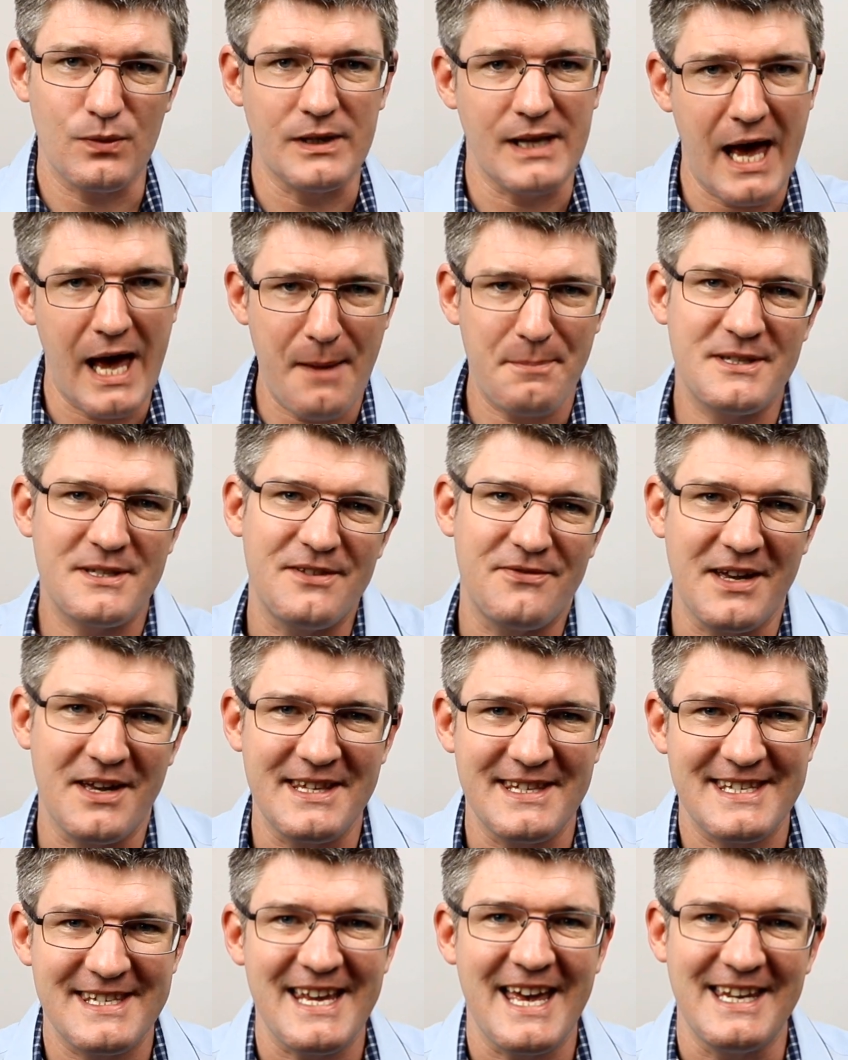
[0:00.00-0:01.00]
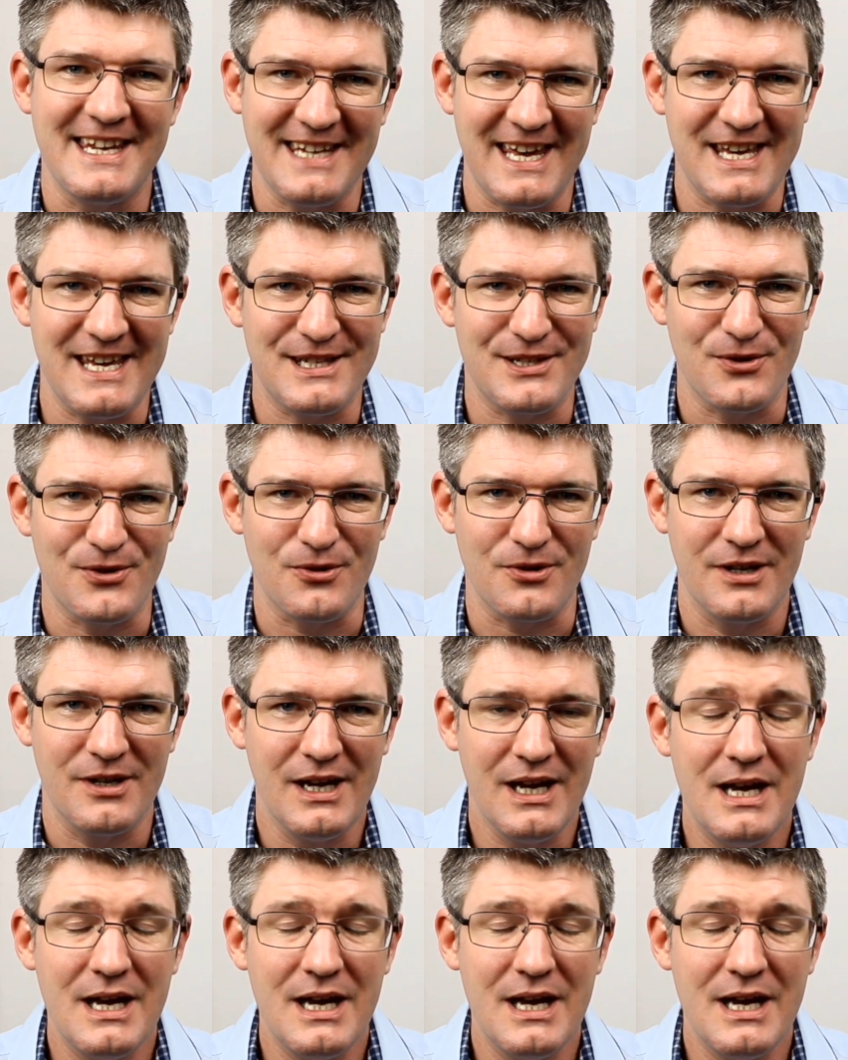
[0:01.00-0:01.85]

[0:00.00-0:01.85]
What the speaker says: with Apps Events and Acer.